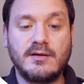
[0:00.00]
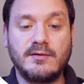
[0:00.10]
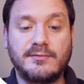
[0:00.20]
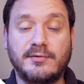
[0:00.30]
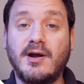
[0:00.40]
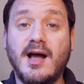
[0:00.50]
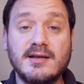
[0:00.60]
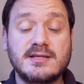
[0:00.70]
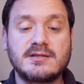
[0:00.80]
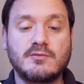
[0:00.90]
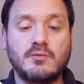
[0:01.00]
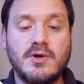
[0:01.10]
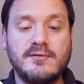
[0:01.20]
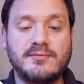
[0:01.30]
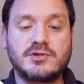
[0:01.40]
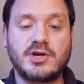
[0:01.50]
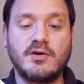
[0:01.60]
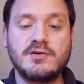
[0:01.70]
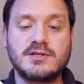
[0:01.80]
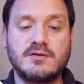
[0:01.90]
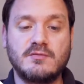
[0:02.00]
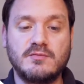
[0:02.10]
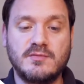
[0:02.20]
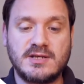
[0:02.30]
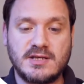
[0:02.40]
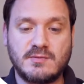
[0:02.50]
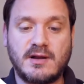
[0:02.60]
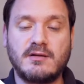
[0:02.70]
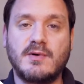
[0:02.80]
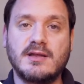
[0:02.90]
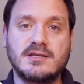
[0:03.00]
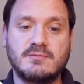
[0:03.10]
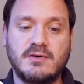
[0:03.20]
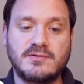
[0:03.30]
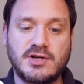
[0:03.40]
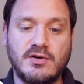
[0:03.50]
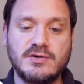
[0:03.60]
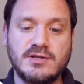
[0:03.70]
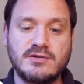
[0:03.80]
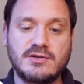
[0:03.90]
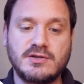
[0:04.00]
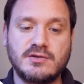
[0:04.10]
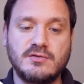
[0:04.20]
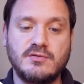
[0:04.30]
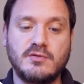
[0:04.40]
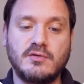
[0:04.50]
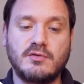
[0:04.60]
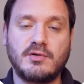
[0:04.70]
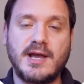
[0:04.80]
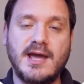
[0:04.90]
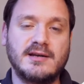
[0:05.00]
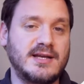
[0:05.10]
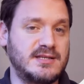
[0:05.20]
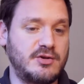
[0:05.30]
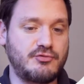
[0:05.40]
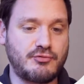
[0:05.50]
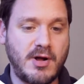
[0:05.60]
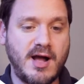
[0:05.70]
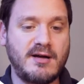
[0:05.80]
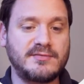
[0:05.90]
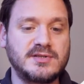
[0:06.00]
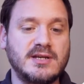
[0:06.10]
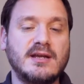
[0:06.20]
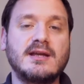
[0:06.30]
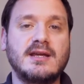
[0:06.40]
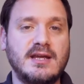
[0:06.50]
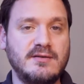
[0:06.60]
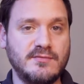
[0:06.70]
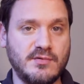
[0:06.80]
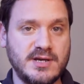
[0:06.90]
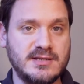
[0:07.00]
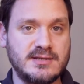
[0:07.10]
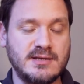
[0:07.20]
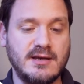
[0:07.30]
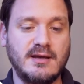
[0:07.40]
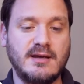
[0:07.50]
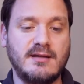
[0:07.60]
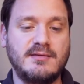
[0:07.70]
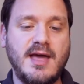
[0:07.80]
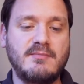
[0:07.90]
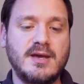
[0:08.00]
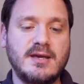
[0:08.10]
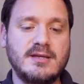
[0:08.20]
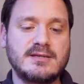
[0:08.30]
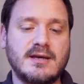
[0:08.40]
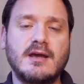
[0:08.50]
for us, this is one of the ones that we've chosen to create it as a draft invoice. That means a